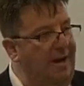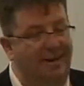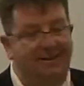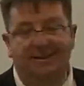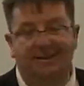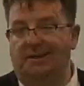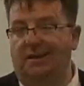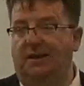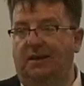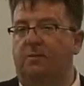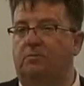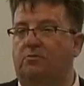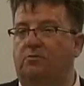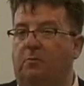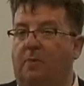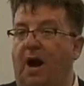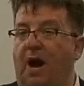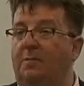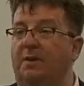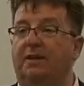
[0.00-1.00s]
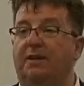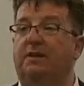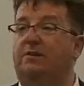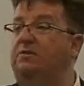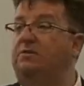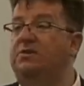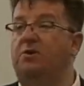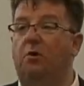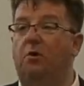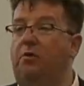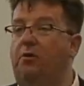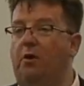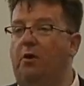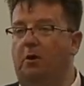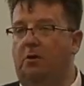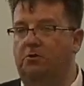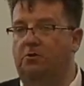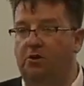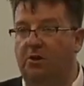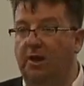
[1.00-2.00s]
in the Hebrew Bible there is no
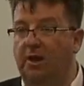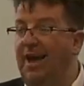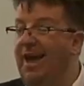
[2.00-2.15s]
theology.